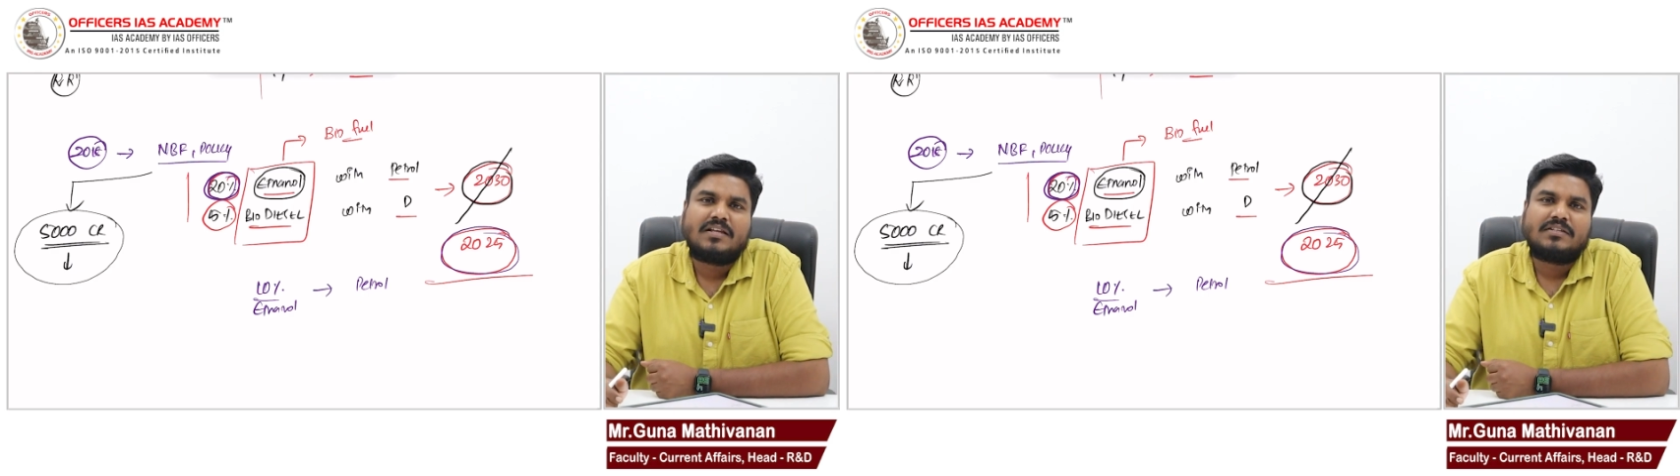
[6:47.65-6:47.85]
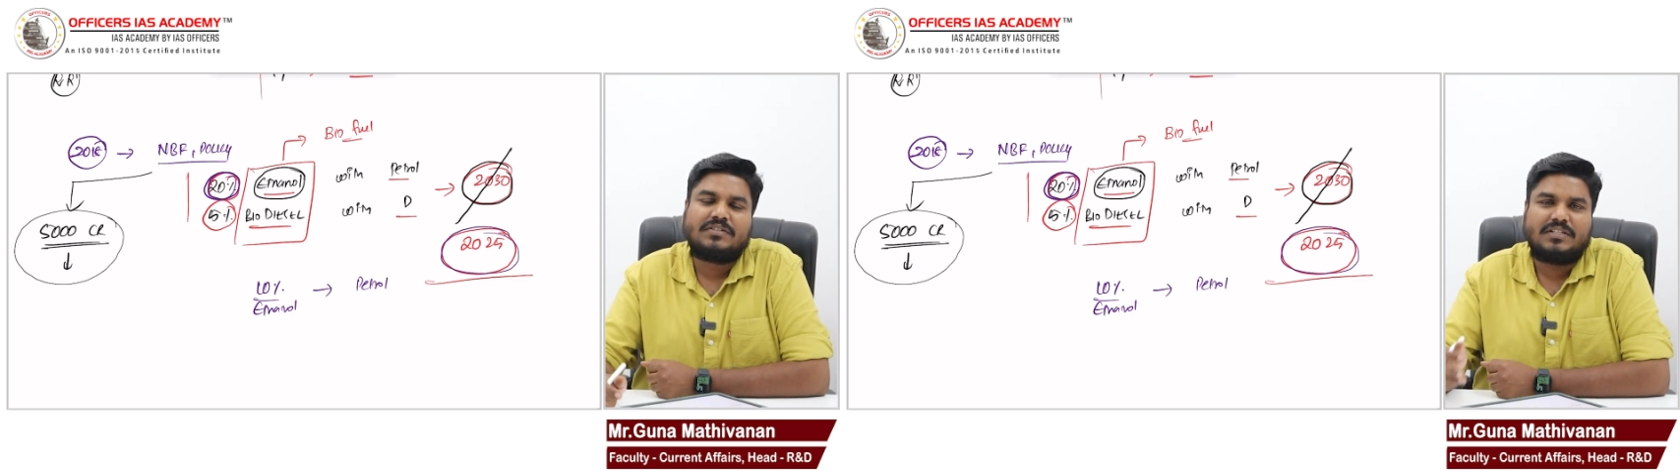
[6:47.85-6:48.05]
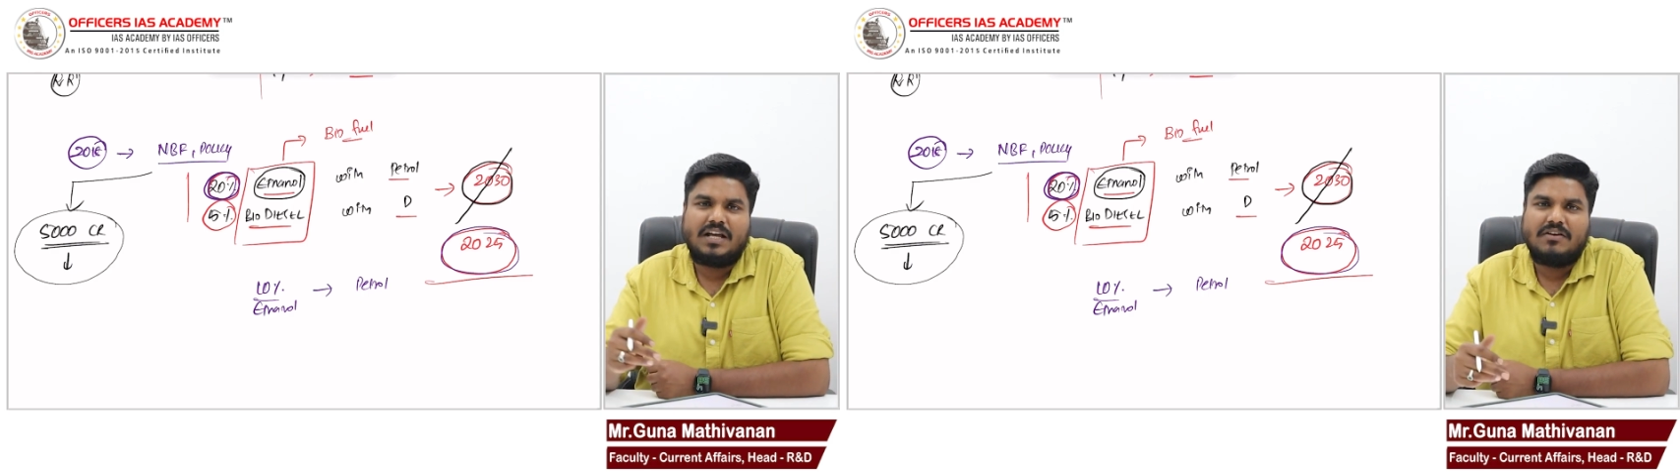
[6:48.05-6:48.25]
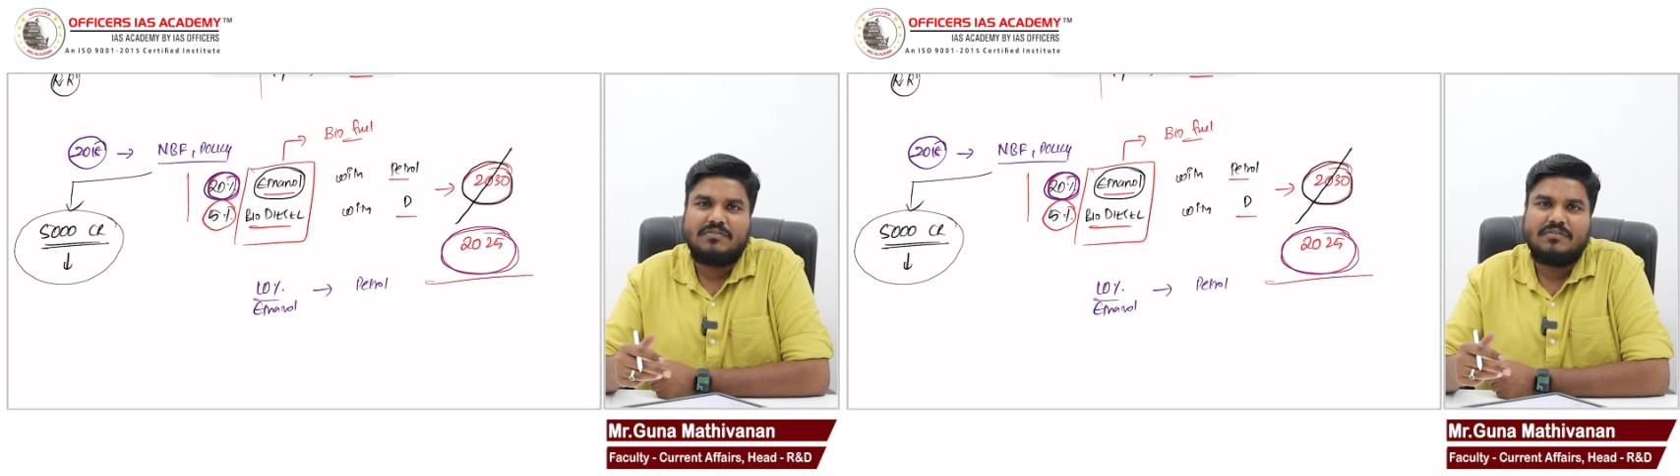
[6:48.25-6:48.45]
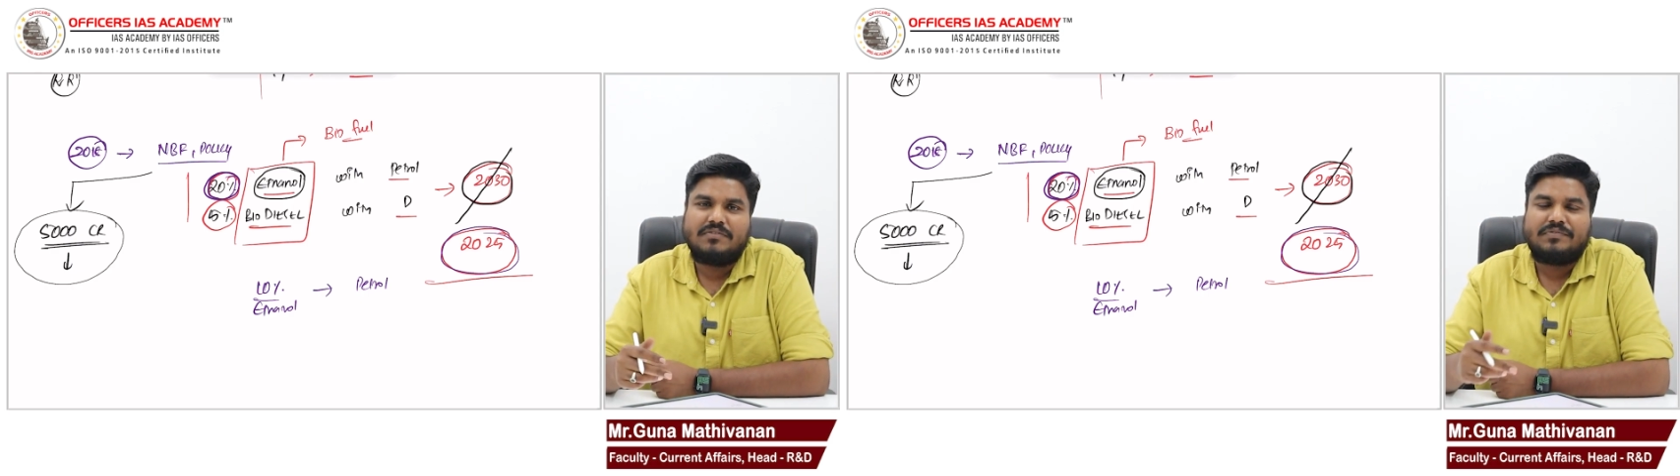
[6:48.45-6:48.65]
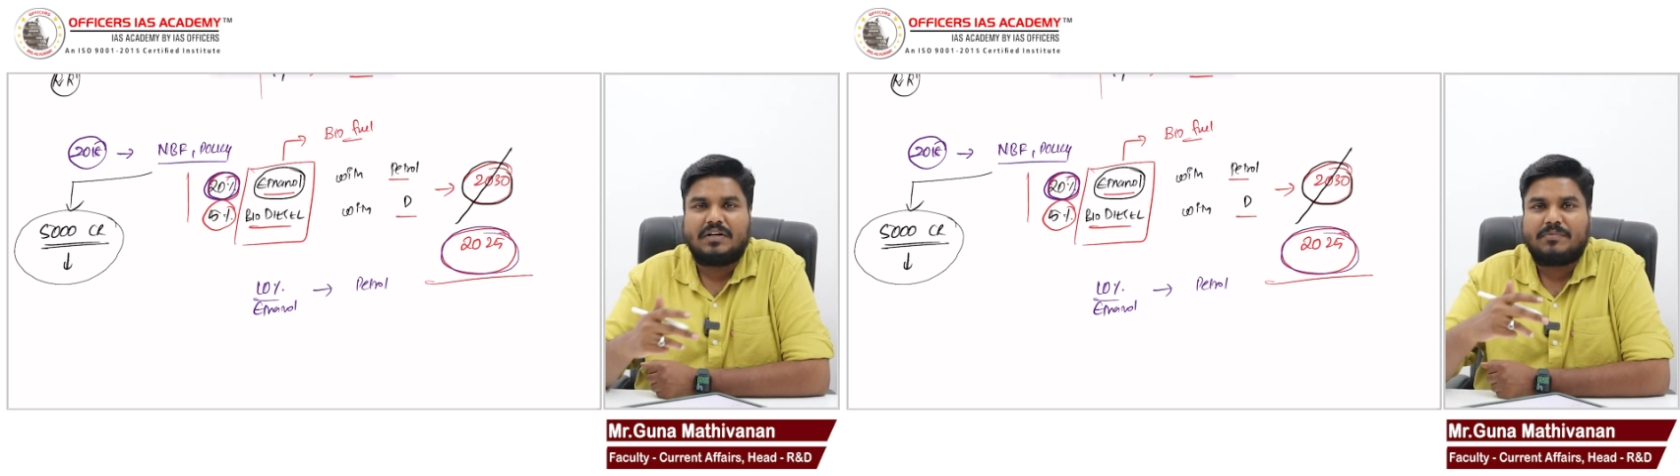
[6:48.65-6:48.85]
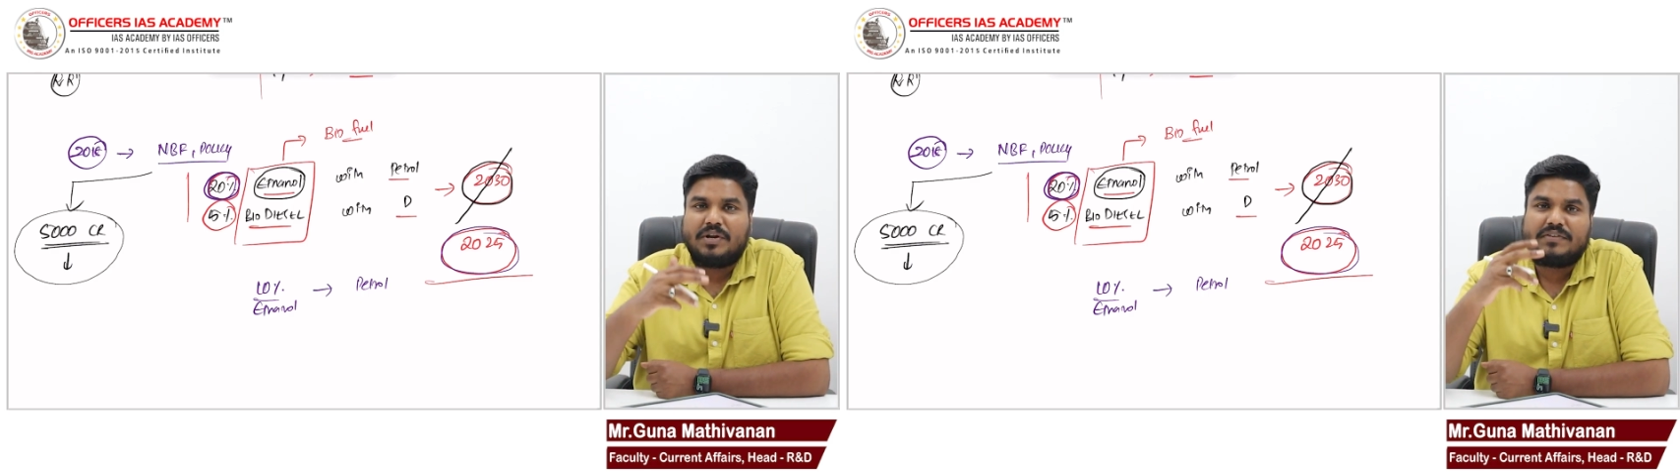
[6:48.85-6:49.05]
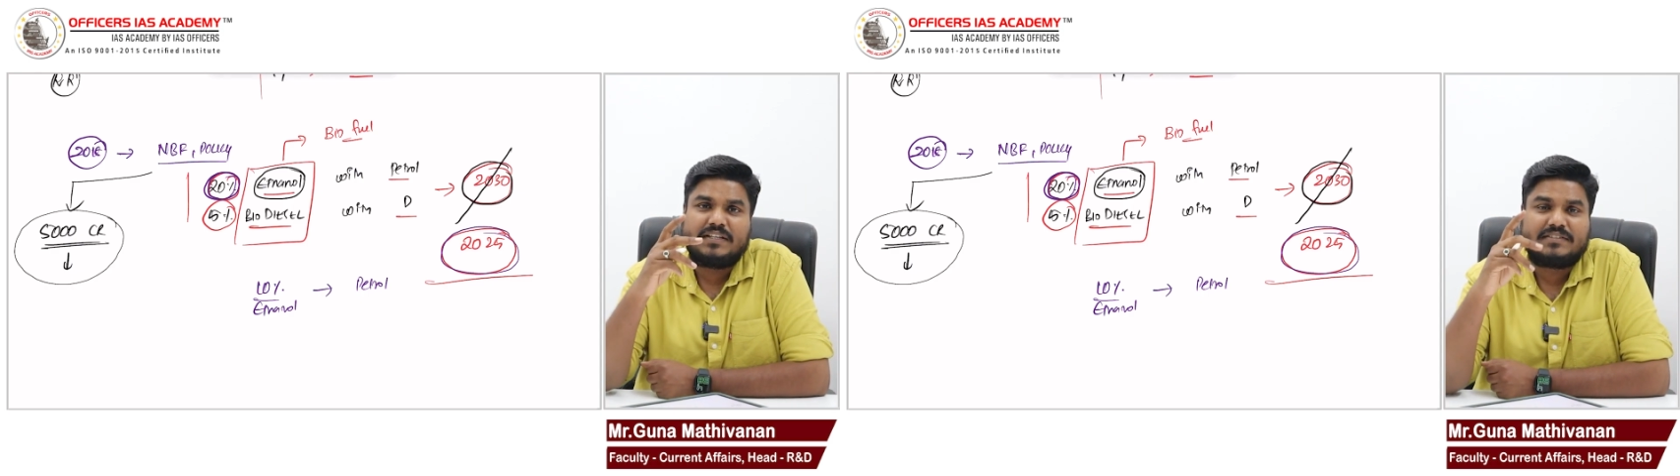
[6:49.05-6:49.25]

So now for producing